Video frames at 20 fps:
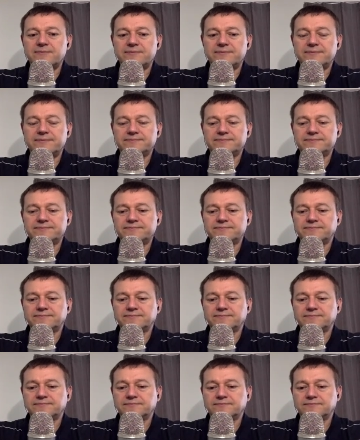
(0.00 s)

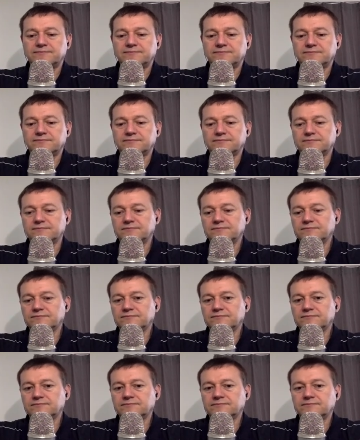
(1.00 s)

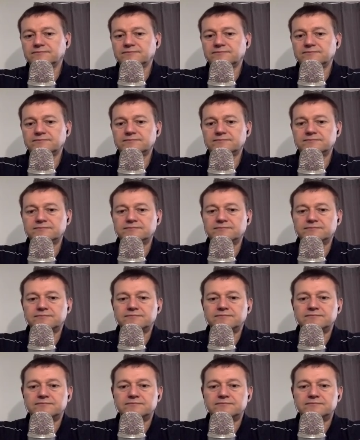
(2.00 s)

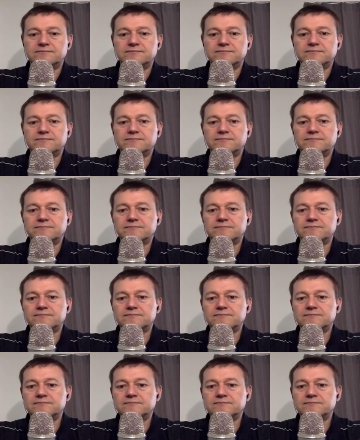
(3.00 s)
Nobody speaks.